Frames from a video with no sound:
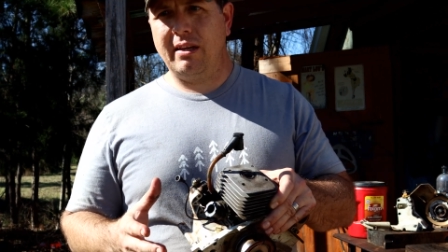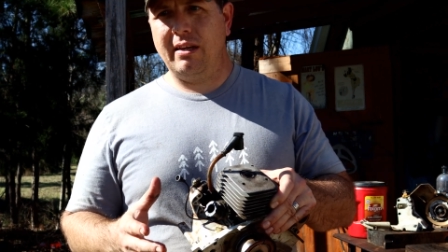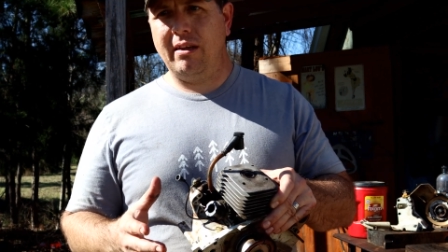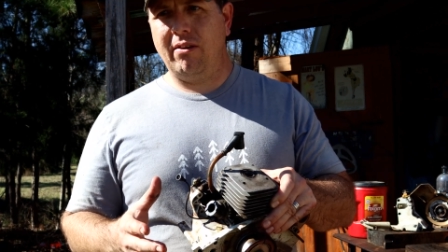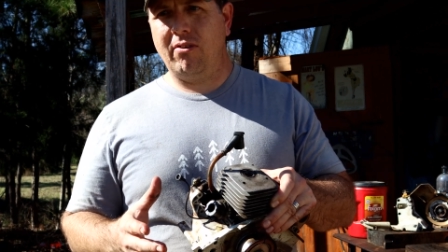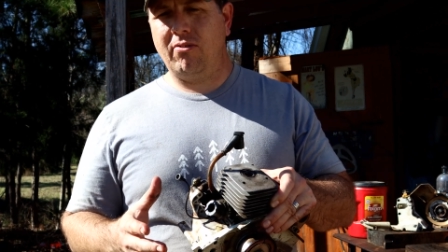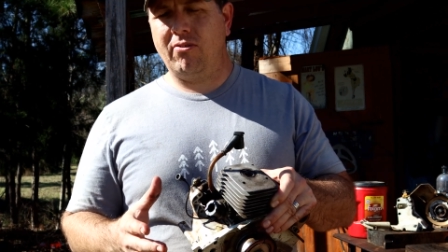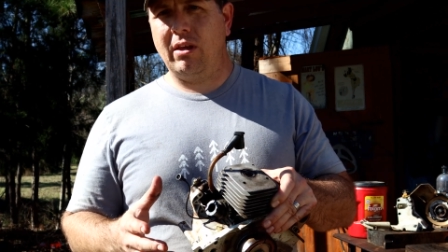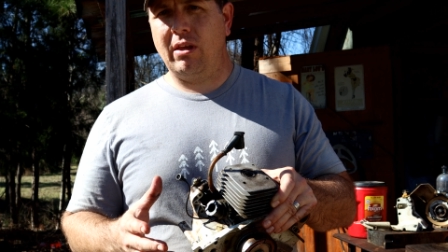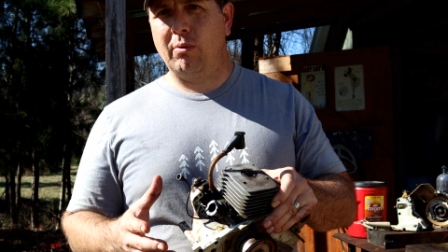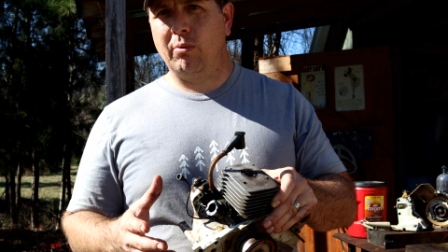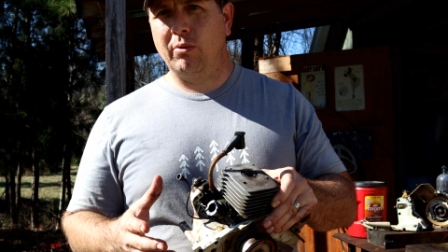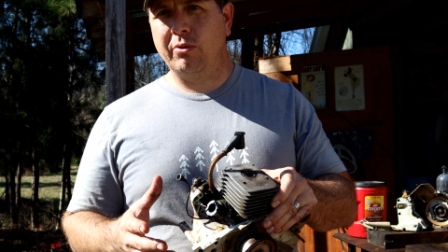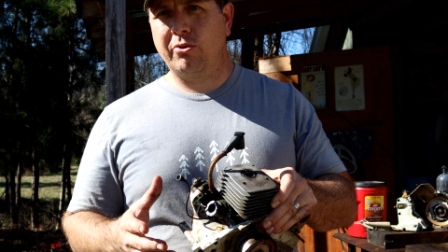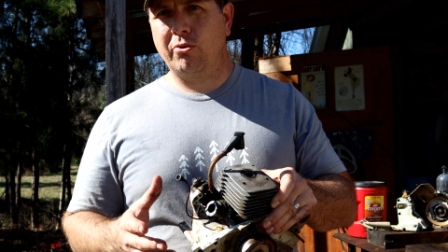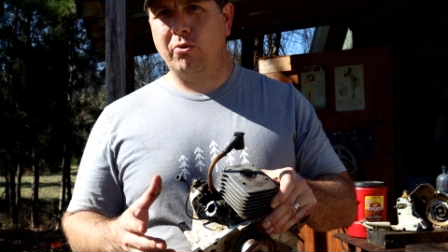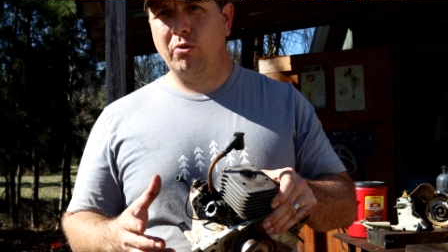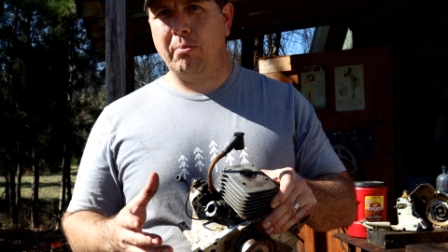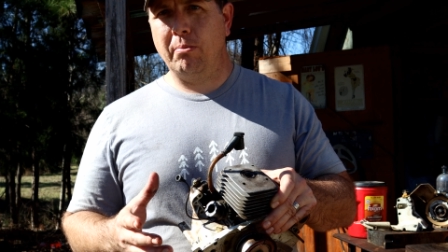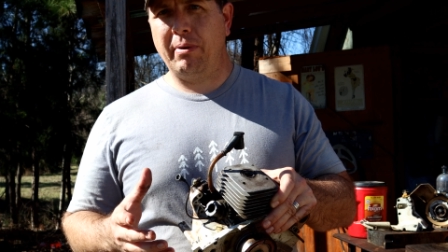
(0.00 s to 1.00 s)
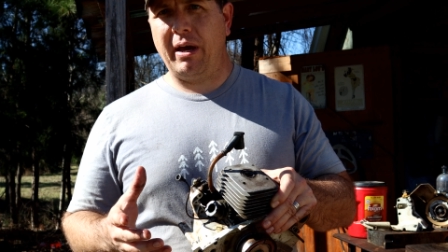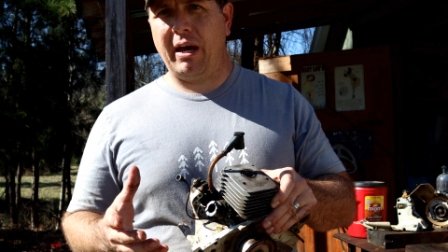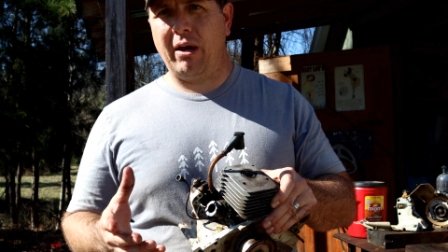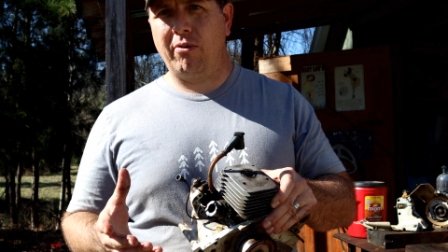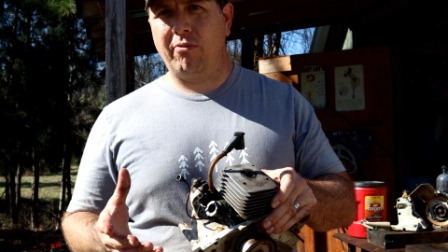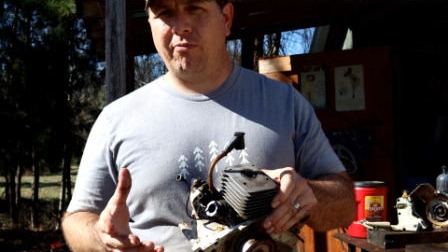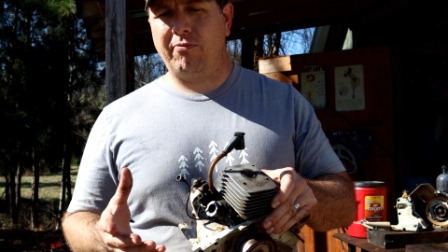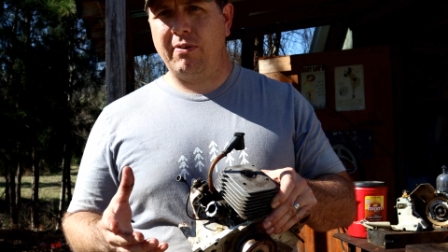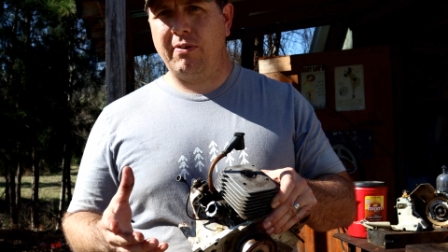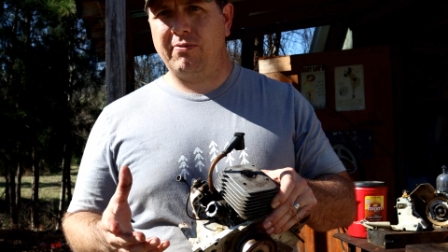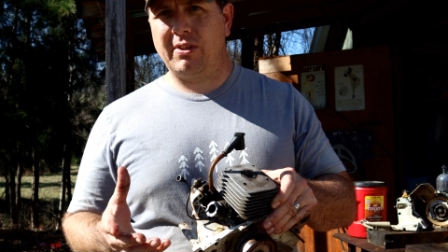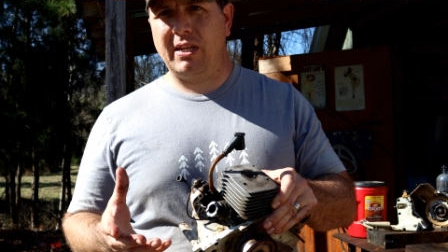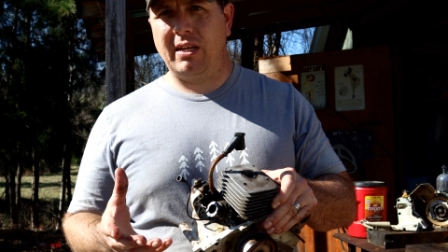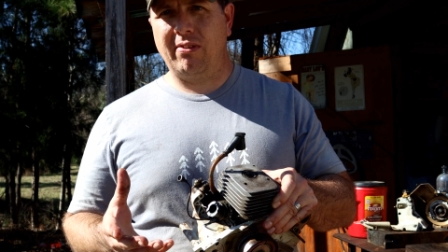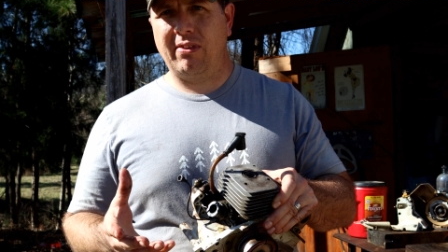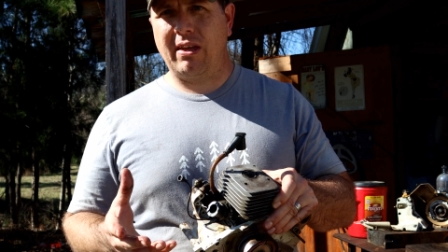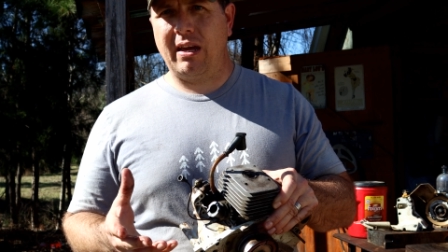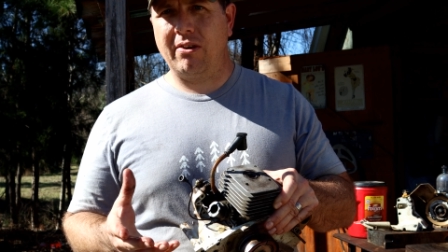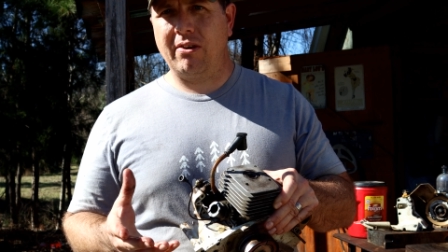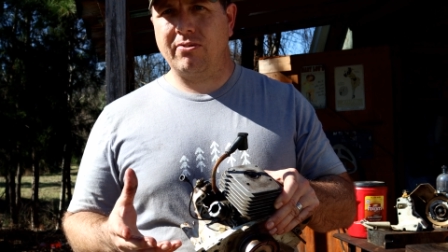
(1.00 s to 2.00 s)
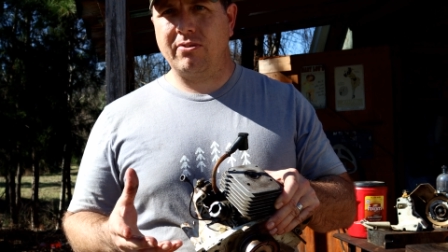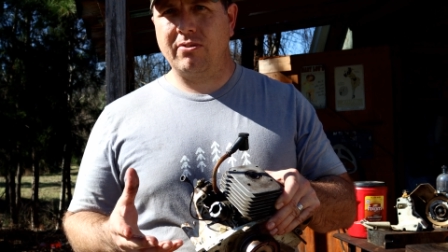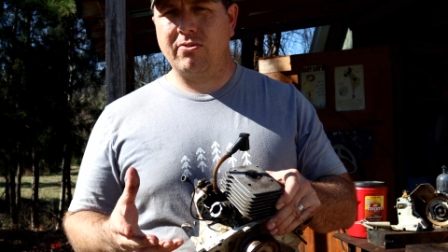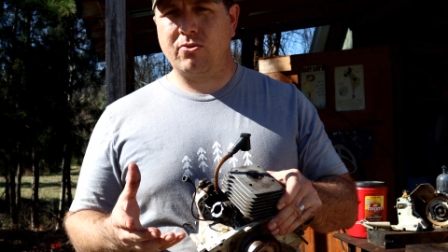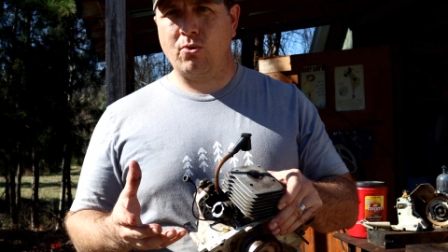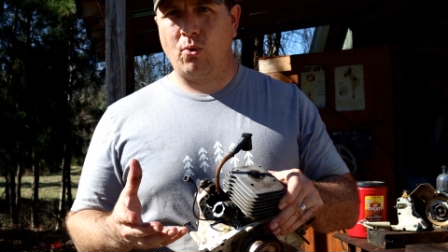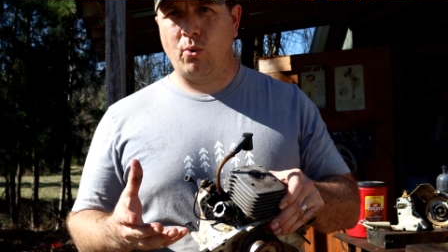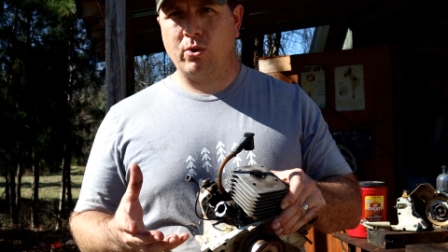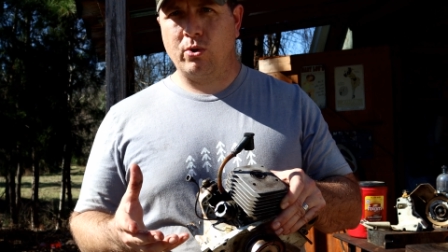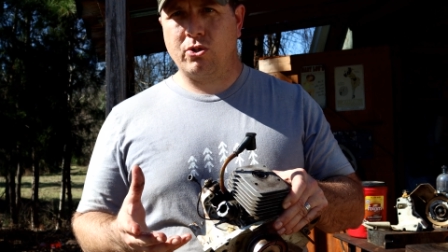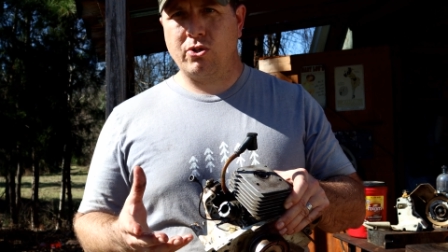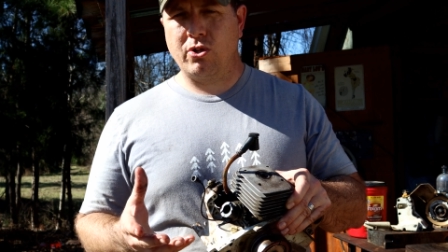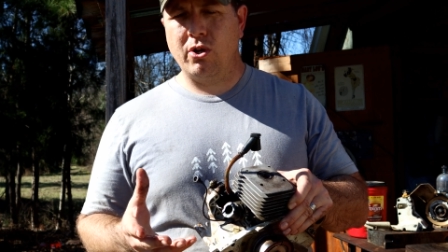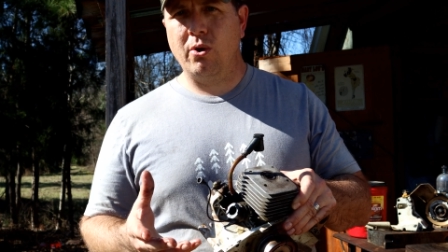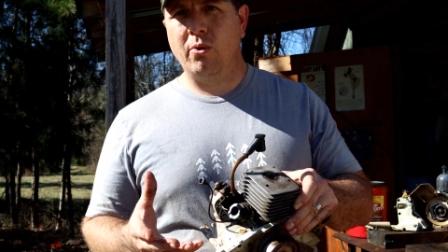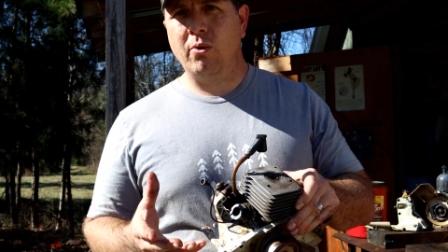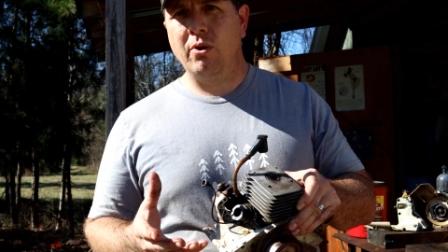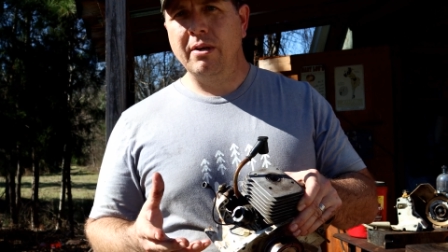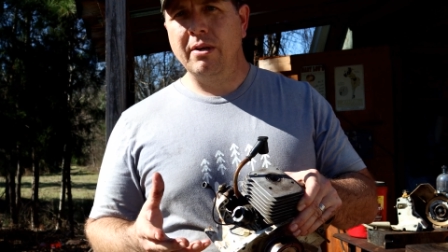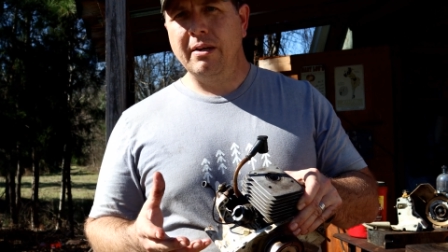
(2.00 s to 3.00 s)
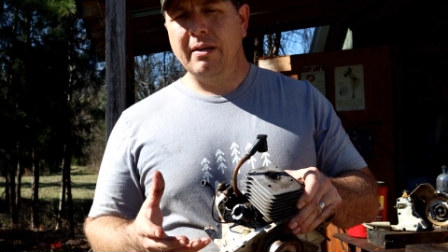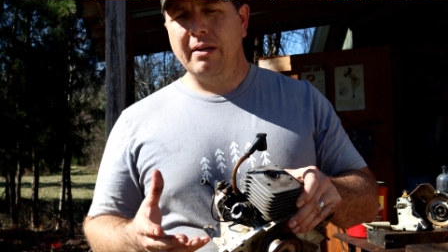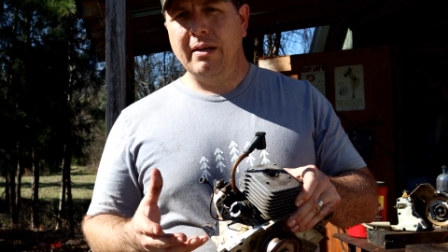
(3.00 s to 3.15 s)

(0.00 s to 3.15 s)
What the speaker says: is equal to about 15 thousandths or so.